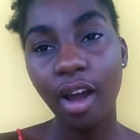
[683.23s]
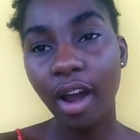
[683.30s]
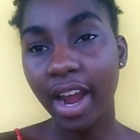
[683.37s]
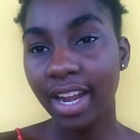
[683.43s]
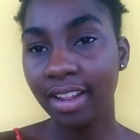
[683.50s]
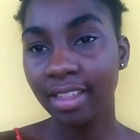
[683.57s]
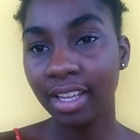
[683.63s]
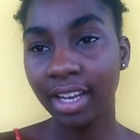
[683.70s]
or
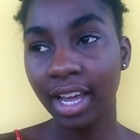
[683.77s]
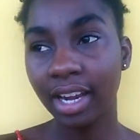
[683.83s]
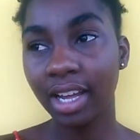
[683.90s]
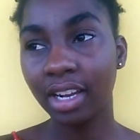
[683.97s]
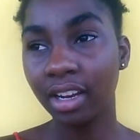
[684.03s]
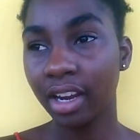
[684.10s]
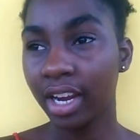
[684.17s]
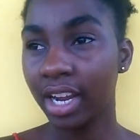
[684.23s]
anything like
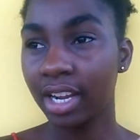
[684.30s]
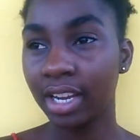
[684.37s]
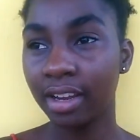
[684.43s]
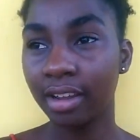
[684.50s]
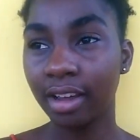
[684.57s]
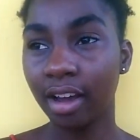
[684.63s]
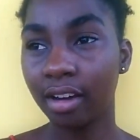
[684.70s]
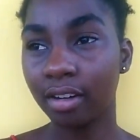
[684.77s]
that, or
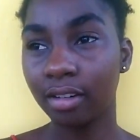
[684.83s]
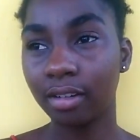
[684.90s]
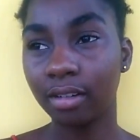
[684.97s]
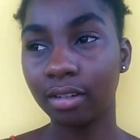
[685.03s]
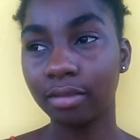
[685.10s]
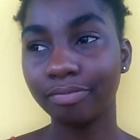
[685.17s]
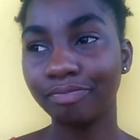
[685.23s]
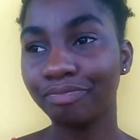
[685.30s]
any
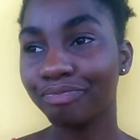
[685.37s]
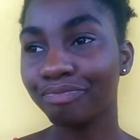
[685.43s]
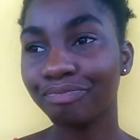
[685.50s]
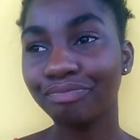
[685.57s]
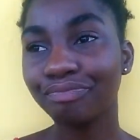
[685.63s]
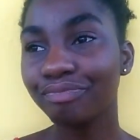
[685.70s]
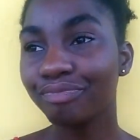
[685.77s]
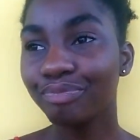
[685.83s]
other
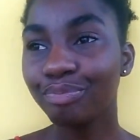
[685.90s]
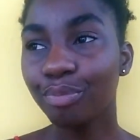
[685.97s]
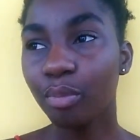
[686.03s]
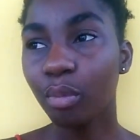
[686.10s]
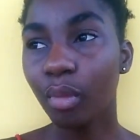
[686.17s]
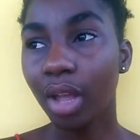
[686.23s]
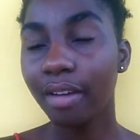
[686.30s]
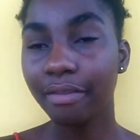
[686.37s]

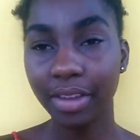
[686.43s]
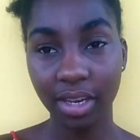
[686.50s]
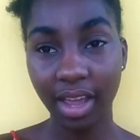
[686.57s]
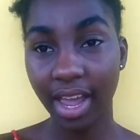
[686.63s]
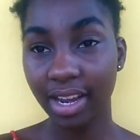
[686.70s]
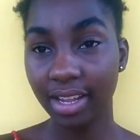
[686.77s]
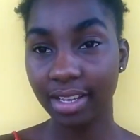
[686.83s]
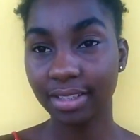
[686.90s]
video
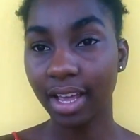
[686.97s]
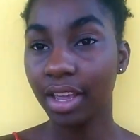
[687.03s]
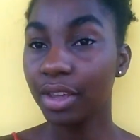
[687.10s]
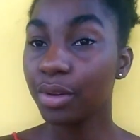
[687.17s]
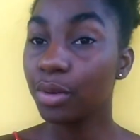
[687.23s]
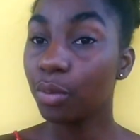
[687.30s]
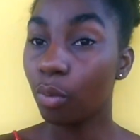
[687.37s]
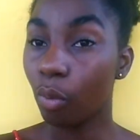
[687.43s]
ideas that
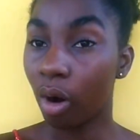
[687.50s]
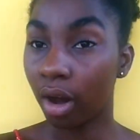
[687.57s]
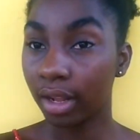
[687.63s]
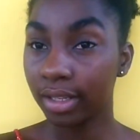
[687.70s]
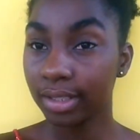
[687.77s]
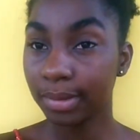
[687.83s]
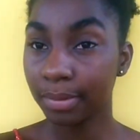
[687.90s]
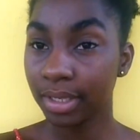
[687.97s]
you'd
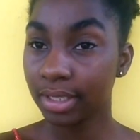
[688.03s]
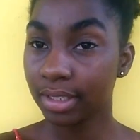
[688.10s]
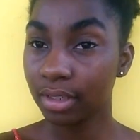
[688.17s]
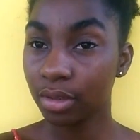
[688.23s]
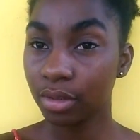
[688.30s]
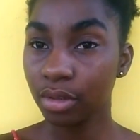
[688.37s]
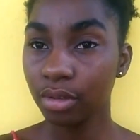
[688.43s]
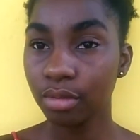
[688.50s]
want me to
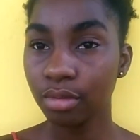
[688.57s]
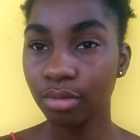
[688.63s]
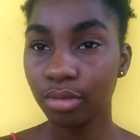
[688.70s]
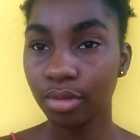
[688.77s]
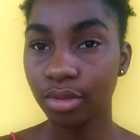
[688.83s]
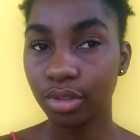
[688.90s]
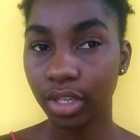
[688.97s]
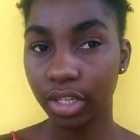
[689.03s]
do.
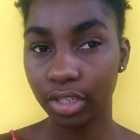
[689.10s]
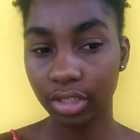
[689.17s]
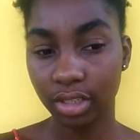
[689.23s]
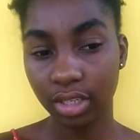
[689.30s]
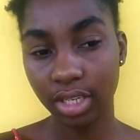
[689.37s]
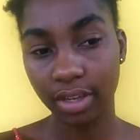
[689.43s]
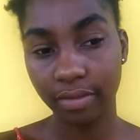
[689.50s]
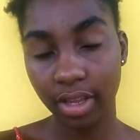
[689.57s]
You
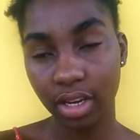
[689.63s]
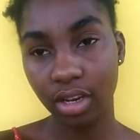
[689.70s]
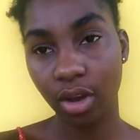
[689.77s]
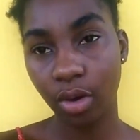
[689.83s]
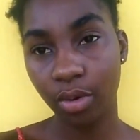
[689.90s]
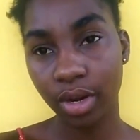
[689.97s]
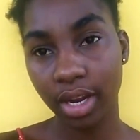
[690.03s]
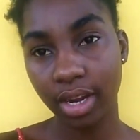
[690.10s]
just leave it
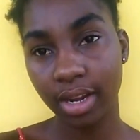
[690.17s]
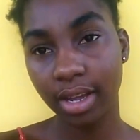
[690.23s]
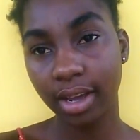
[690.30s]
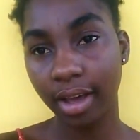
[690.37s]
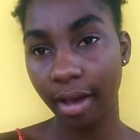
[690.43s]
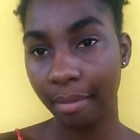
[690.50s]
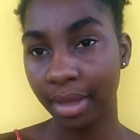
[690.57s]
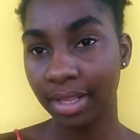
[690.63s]
down in the
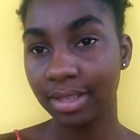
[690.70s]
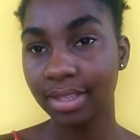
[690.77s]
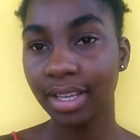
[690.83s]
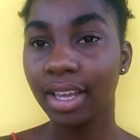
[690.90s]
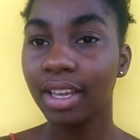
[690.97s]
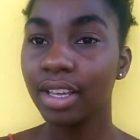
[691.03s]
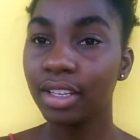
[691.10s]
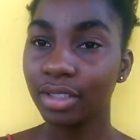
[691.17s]
comments.
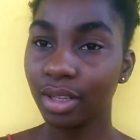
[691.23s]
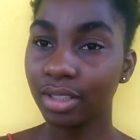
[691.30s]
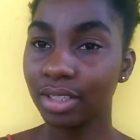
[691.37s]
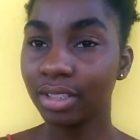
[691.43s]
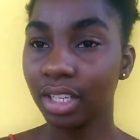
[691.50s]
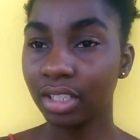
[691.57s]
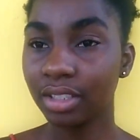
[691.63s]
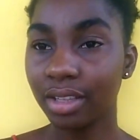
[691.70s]
So
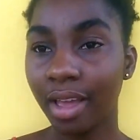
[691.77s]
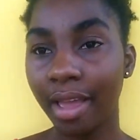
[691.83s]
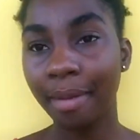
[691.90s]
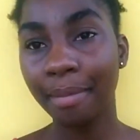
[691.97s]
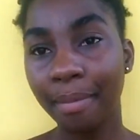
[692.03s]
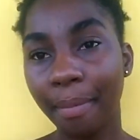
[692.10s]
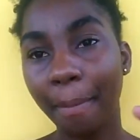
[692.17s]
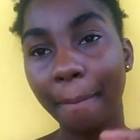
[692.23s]
until next
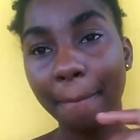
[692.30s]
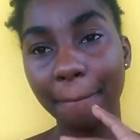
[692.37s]
time,